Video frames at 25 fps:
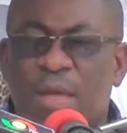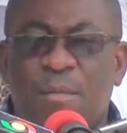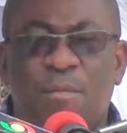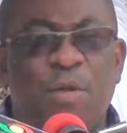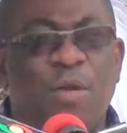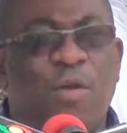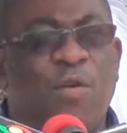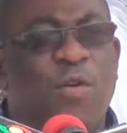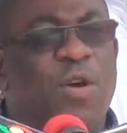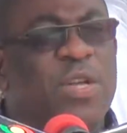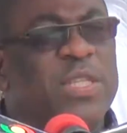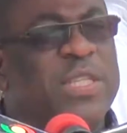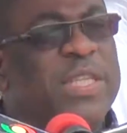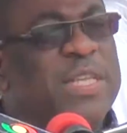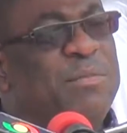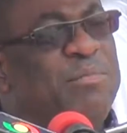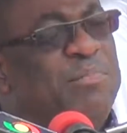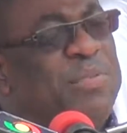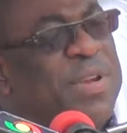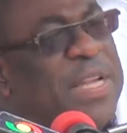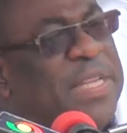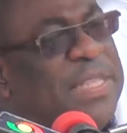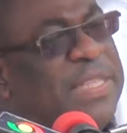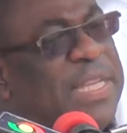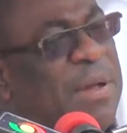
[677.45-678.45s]
because it
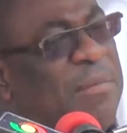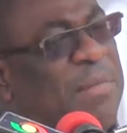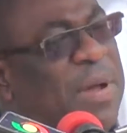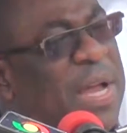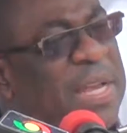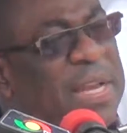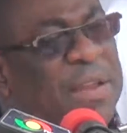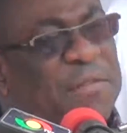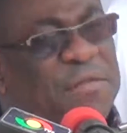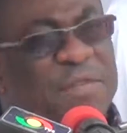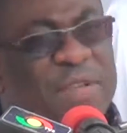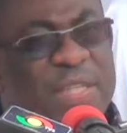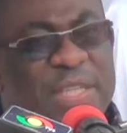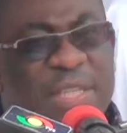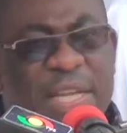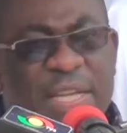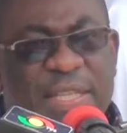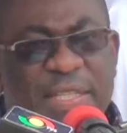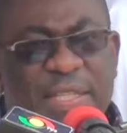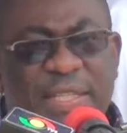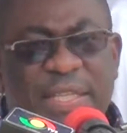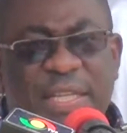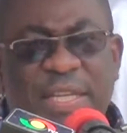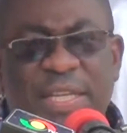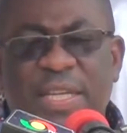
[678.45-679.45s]
brings about
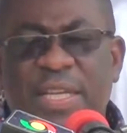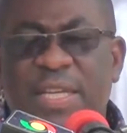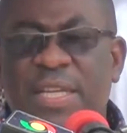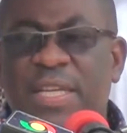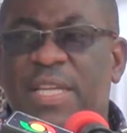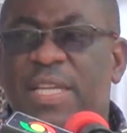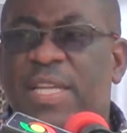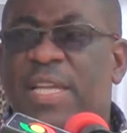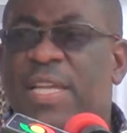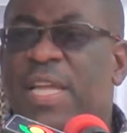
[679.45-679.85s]
efficiency,